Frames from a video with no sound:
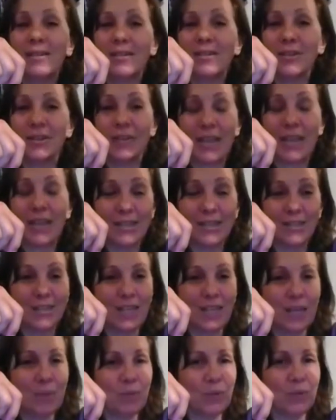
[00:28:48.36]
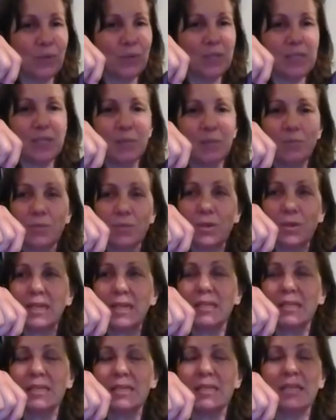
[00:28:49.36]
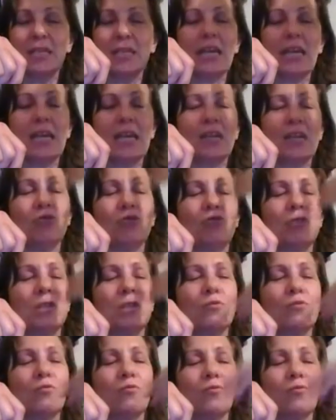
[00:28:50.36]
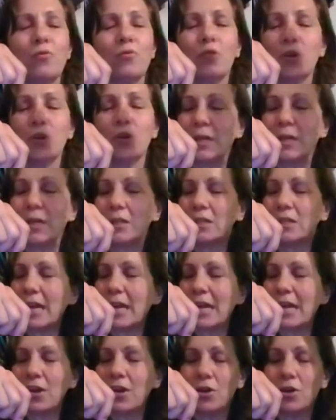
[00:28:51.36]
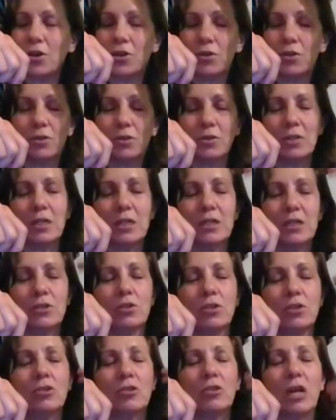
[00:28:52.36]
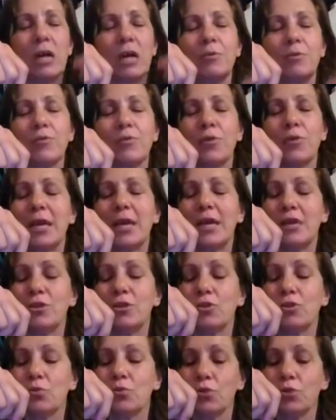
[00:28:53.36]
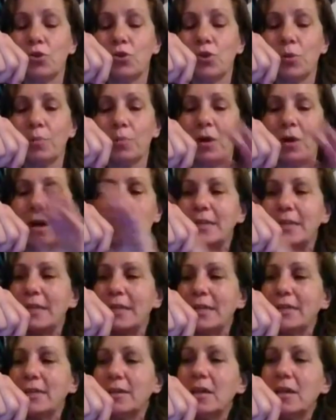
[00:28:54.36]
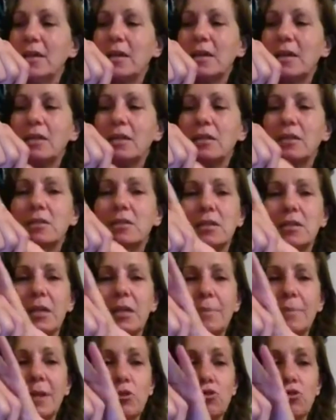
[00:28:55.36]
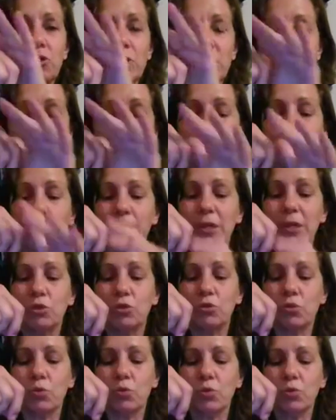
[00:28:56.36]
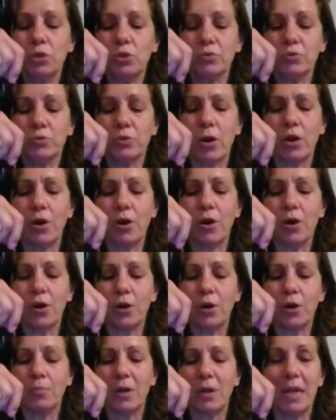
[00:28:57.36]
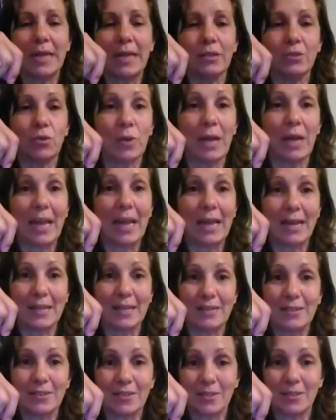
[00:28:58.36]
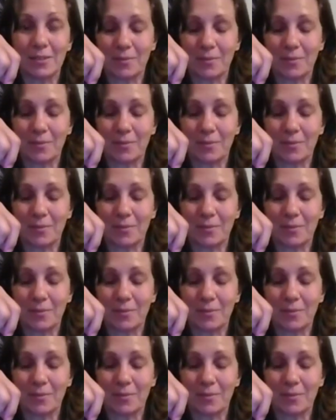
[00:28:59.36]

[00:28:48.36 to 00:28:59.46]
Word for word: Your gatekeeper is in place. The energy is flowing down into the top of your head through your body. The same energy is flowing through your arm and your hand